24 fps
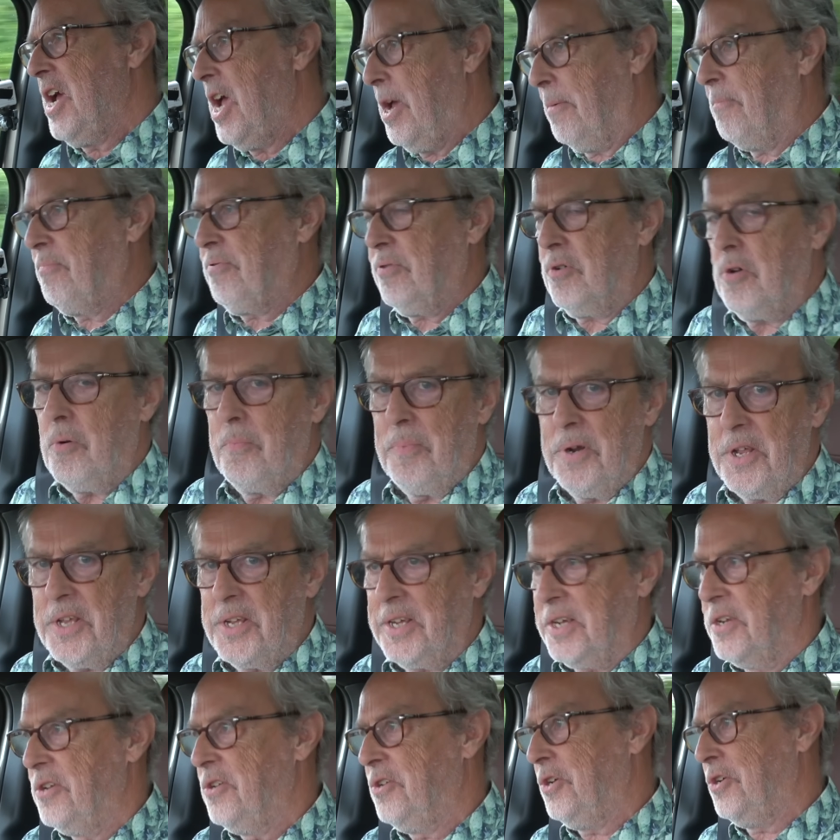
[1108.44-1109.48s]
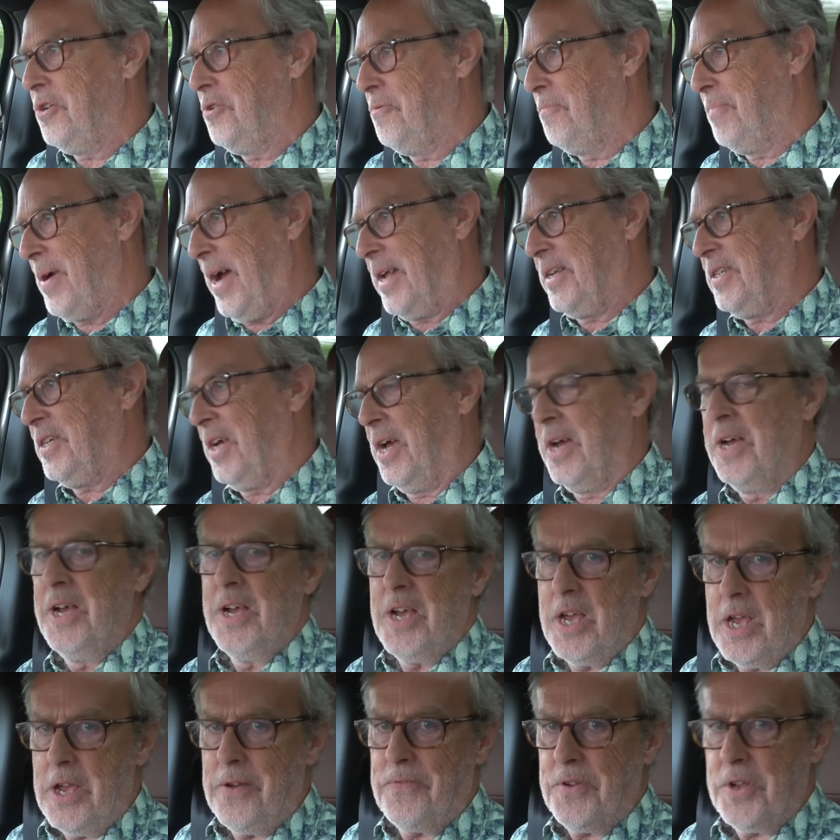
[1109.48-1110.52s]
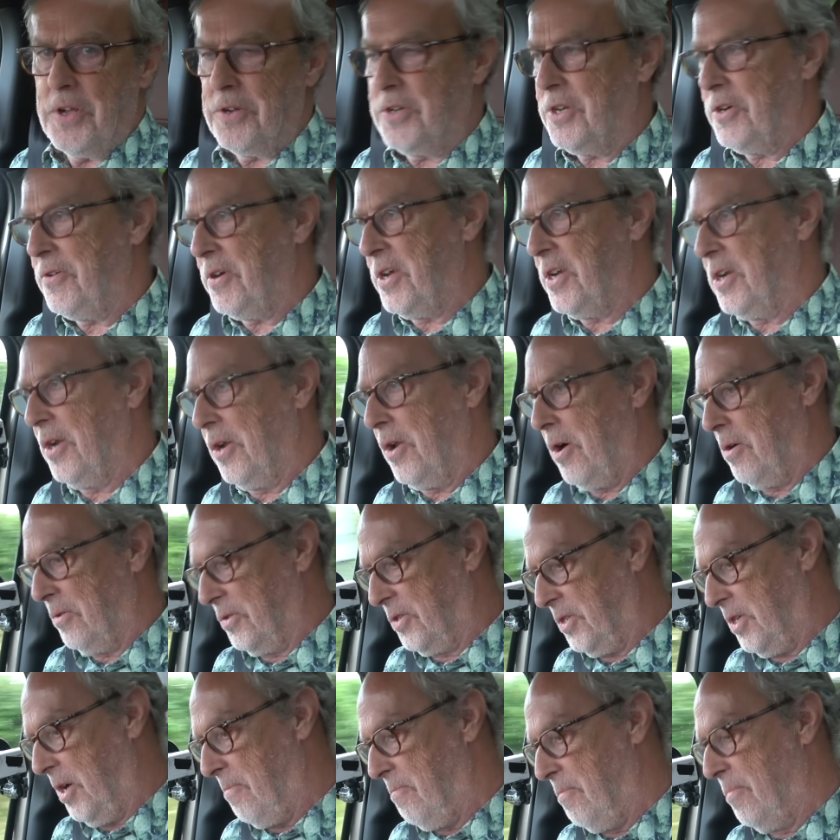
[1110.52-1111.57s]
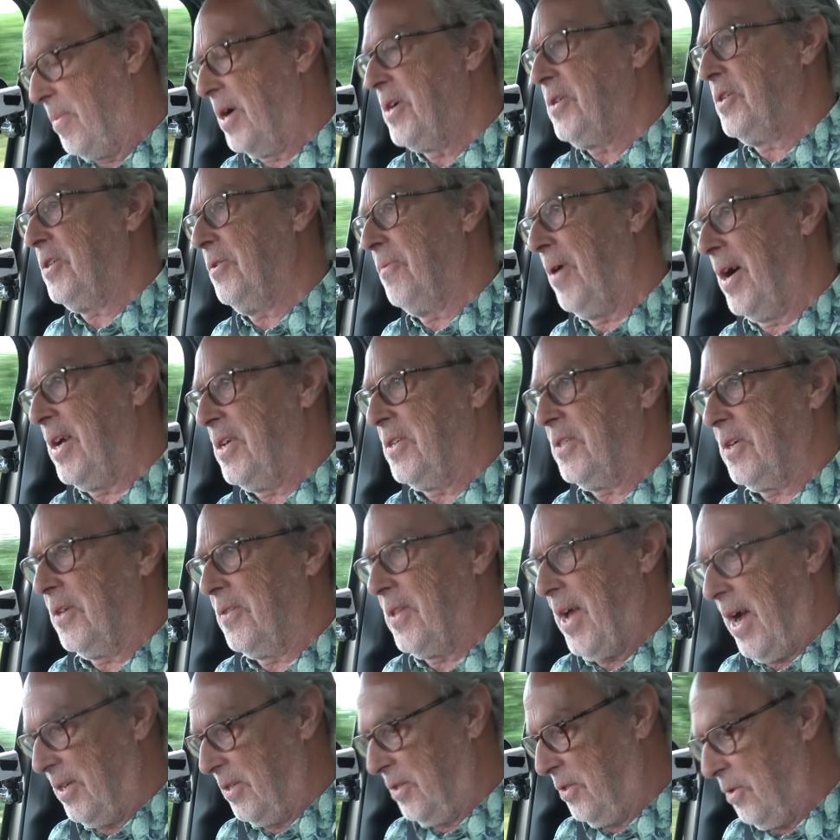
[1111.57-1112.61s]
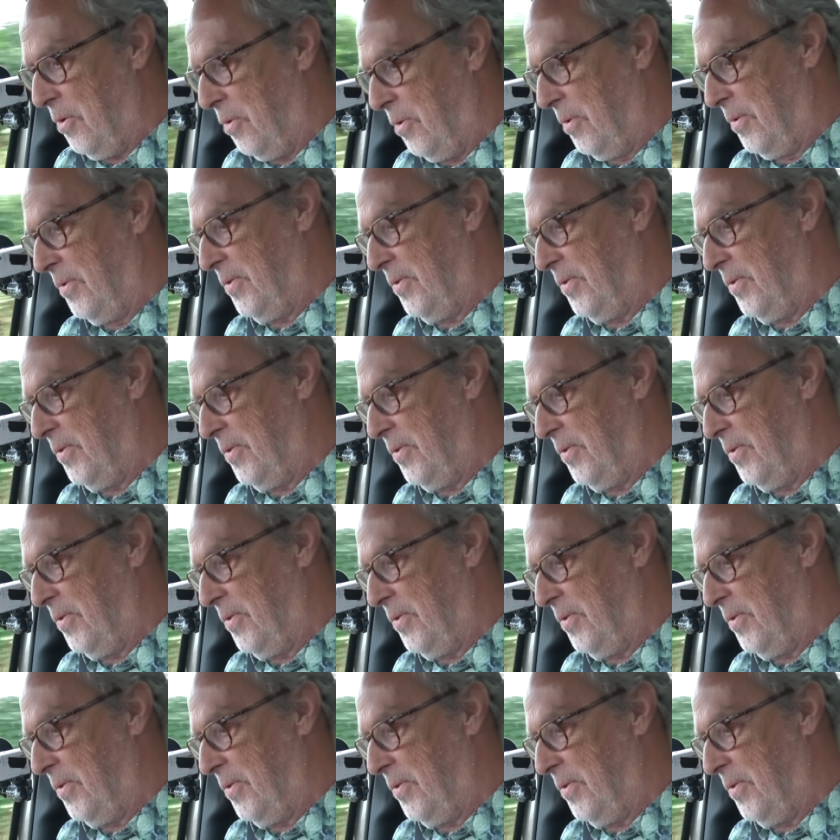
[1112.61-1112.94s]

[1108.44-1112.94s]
It probably can do better if you're doing lots of motorways and that sort of